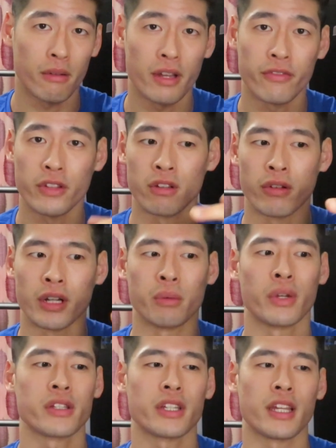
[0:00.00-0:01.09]
if you really want
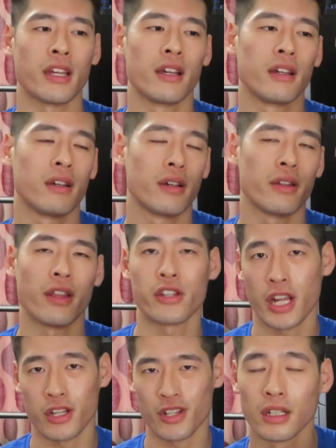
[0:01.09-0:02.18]
to see the changes.